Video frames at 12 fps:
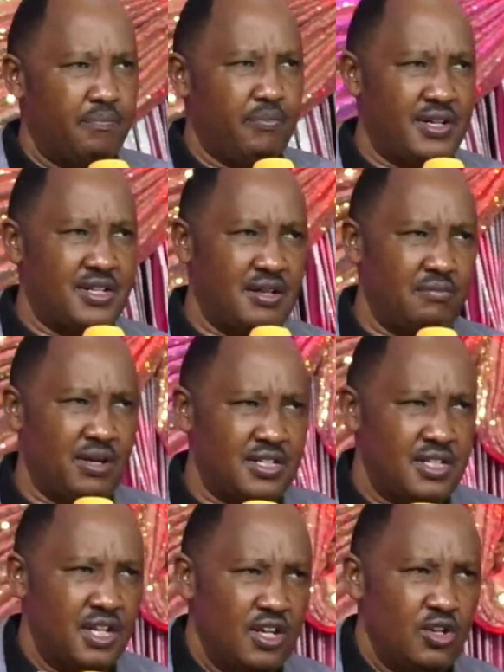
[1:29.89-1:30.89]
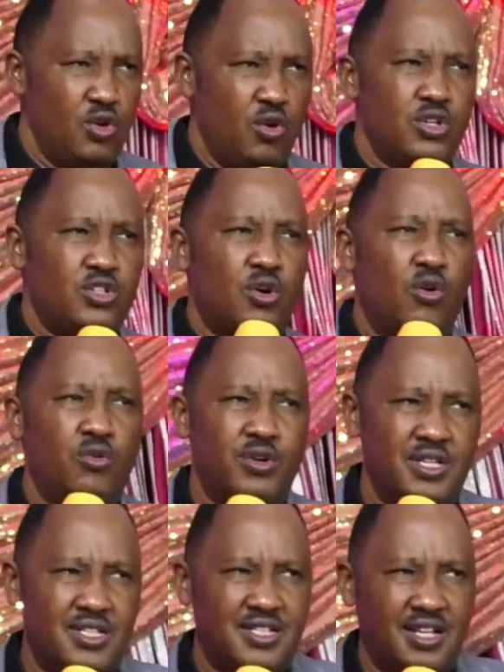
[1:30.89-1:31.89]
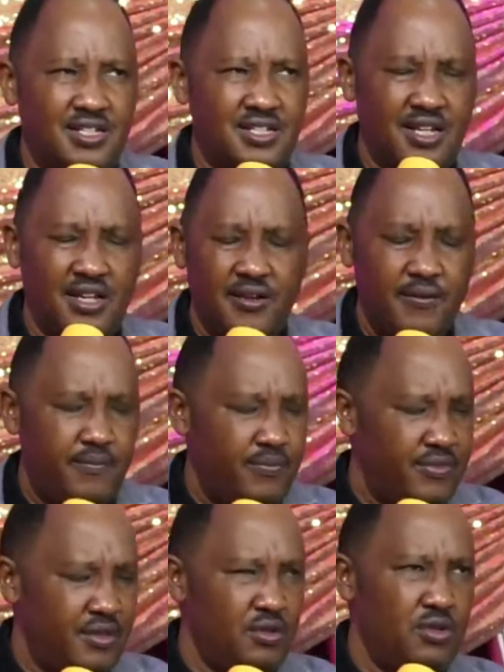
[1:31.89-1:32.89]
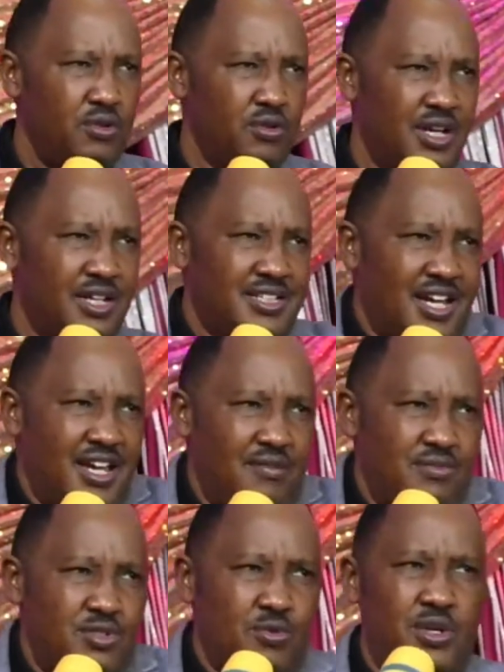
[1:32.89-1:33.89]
But, but not always that, you know, at times